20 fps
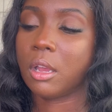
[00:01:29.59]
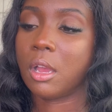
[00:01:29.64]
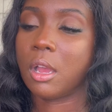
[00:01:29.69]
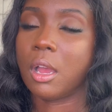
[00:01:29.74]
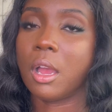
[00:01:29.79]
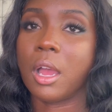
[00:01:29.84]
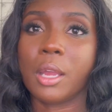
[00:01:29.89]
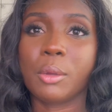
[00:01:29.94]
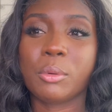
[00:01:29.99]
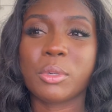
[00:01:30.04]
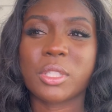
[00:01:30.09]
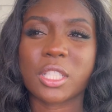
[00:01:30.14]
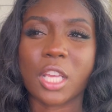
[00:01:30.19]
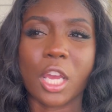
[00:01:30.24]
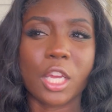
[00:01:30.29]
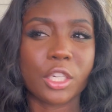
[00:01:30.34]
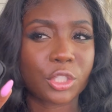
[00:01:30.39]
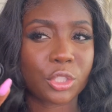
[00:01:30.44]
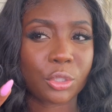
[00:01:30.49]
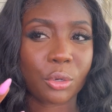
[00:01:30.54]
I was
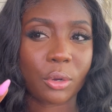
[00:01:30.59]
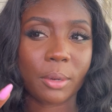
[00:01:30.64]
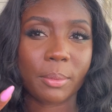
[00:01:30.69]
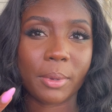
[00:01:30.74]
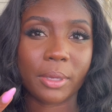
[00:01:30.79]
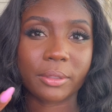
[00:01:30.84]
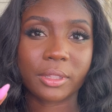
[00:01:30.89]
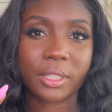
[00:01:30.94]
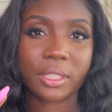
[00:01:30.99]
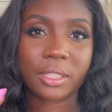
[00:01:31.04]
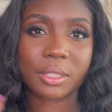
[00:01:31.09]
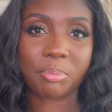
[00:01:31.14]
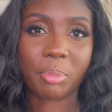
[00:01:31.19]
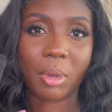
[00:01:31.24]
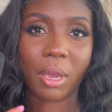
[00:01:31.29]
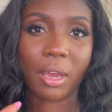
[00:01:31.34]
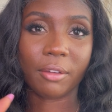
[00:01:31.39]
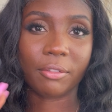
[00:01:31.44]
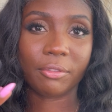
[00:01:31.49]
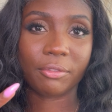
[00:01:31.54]
unsure about this
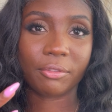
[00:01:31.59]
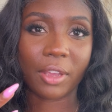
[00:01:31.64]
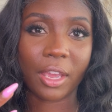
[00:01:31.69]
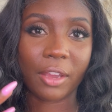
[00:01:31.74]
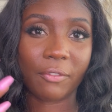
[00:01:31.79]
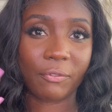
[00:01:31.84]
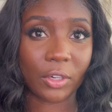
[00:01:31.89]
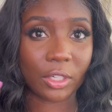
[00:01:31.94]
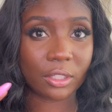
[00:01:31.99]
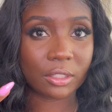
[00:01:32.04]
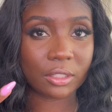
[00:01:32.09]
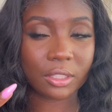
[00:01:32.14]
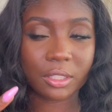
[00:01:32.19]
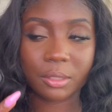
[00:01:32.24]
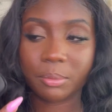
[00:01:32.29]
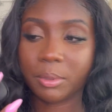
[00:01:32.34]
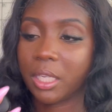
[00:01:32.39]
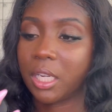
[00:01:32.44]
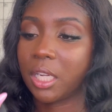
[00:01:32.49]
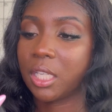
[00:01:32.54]
puff at first
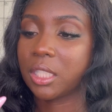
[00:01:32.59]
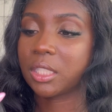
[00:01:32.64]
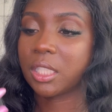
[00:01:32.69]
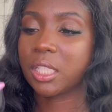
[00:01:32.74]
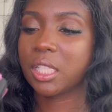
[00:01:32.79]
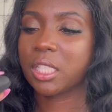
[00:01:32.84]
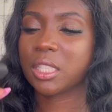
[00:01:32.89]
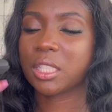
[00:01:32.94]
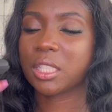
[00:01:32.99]
because it is